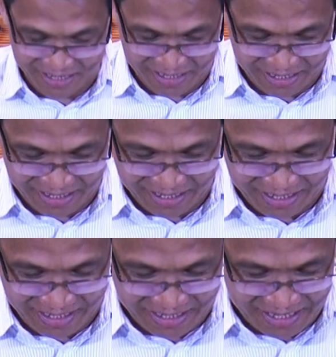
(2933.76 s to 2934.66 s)

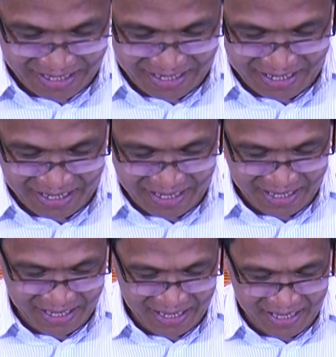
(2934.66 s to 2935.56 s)

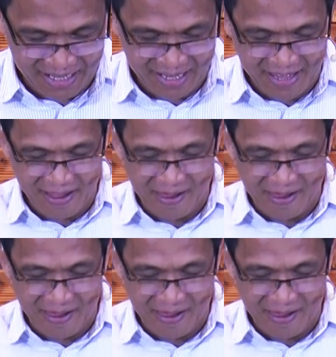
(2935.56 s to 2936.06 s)
(no one is talking)